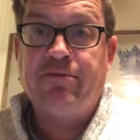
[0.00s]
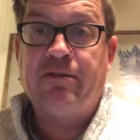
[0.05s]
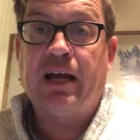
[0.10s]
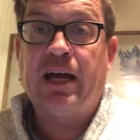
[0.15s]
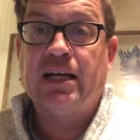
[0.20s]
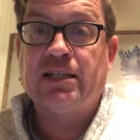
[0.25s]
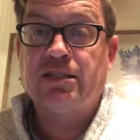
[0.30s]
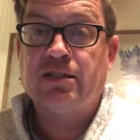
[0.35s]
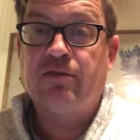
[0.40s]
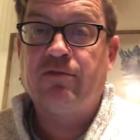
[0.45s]

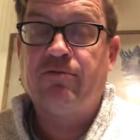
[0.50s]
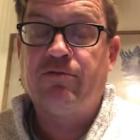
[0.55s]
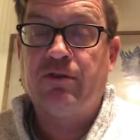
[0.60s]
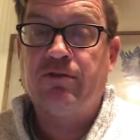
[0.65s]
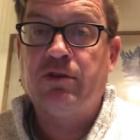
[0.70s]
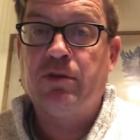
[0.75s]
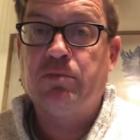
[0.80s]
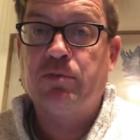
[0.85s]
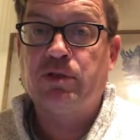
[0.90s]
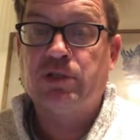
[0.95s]
acid,
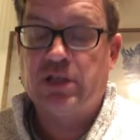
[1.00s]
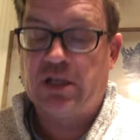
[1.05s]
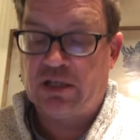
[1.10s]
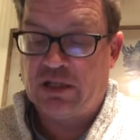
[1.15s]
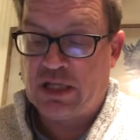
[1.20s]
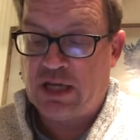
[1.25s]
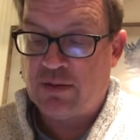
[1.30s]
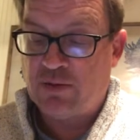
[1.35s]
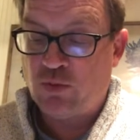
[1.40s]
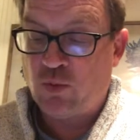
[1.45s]
50%
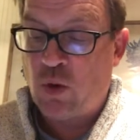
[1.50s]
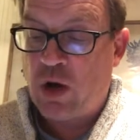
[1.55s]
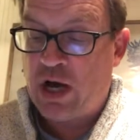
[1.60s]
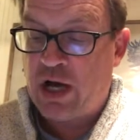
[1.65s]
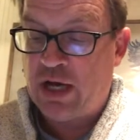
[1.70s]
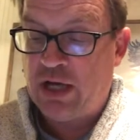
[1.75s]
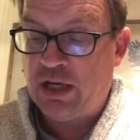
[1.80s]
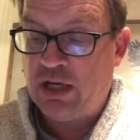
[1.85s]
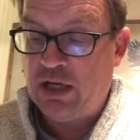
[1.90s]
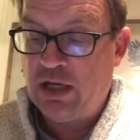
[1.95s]
times
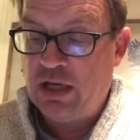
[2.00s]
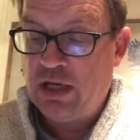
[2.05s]
y.